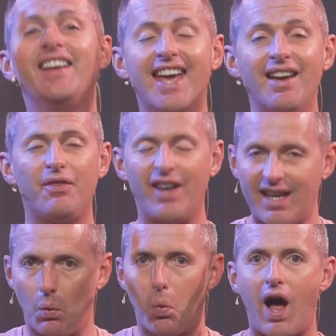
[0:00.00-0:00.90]

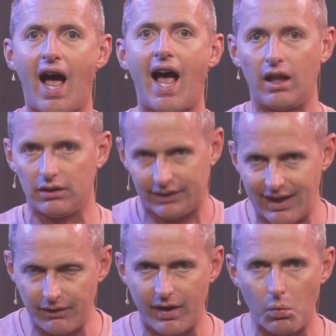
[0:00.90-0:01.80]
Giving while
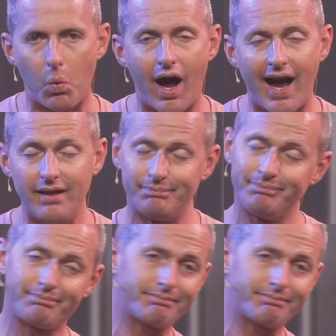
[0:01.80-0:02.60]
living. Why?